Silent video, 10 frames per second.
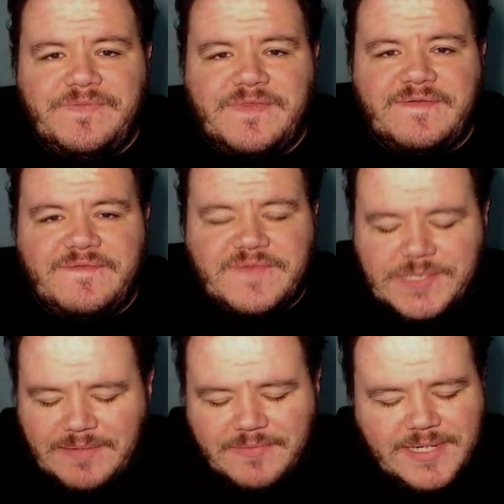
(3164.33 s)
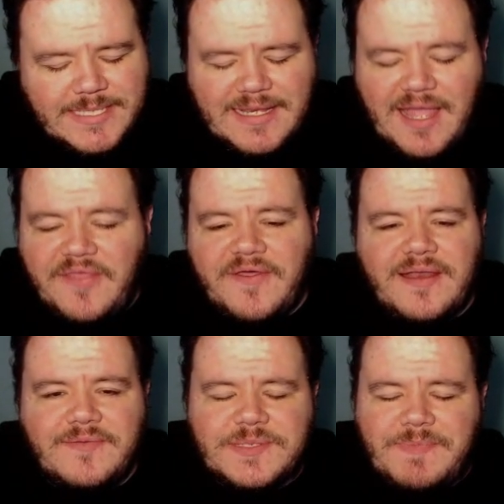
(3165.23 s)
For some reason, I thought
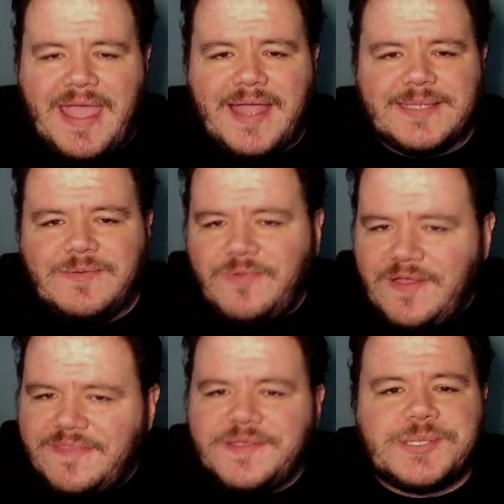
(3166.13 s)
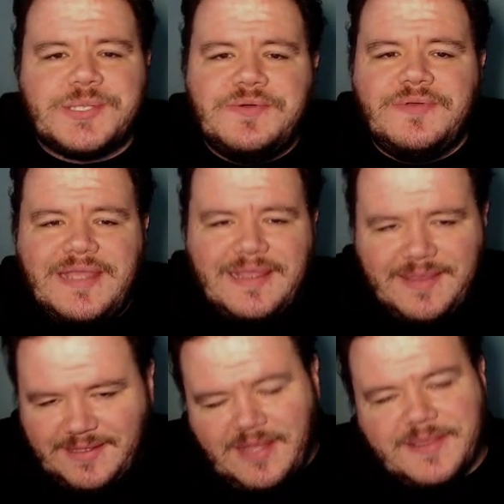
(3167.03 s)
it was packed with the suit in
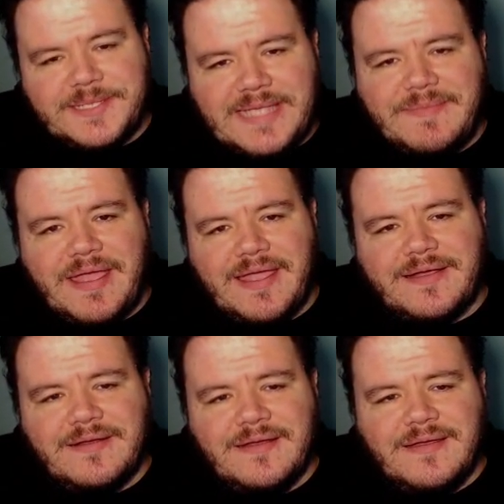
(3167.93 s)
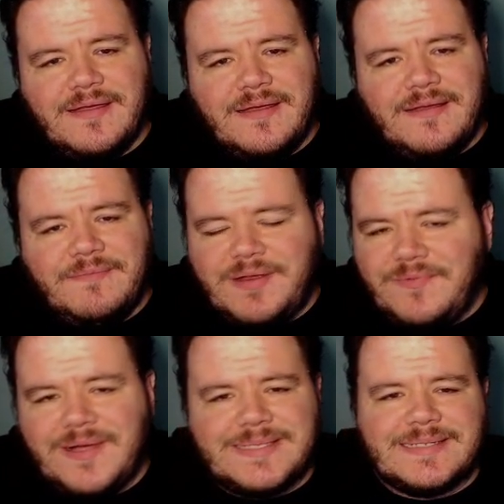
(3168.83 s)
on the same hanger, but it
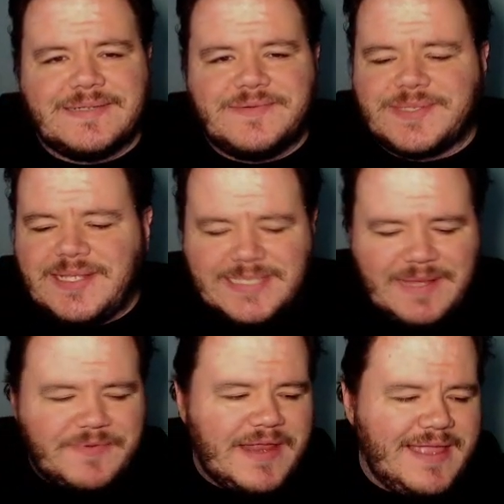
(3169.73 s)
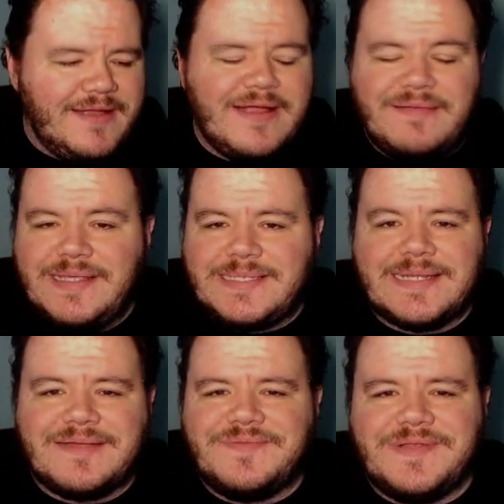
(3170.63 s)
wasn't. It was on a separate hanger. I missed it
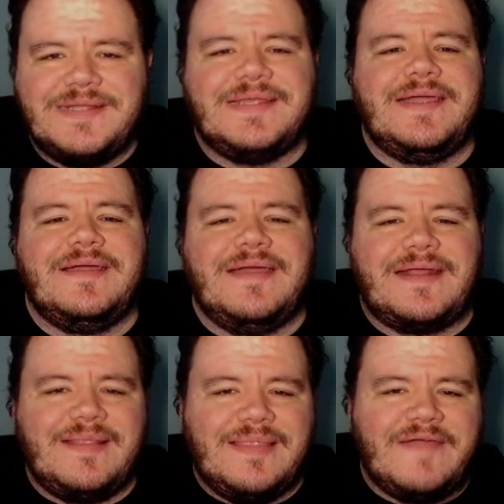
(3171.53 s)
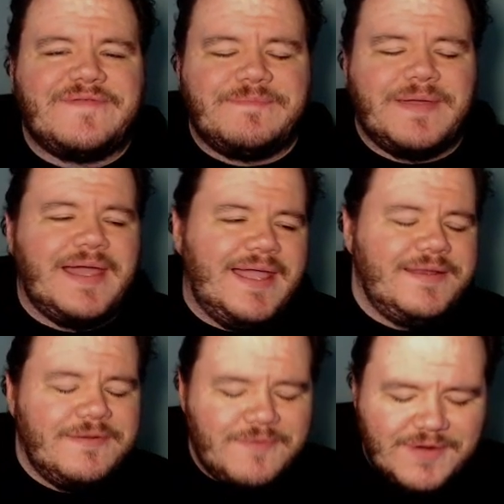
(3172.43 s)
completely, and I left it
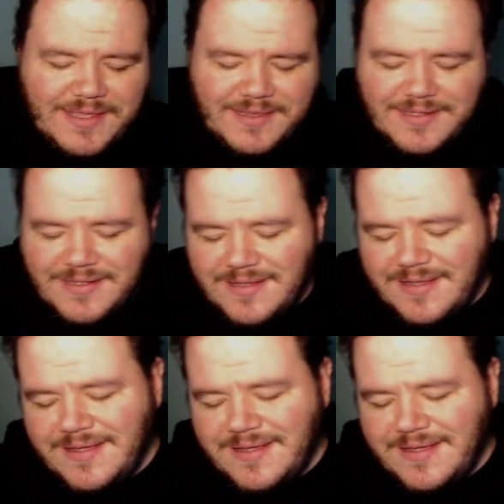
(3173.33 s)
behind in Rhode Island.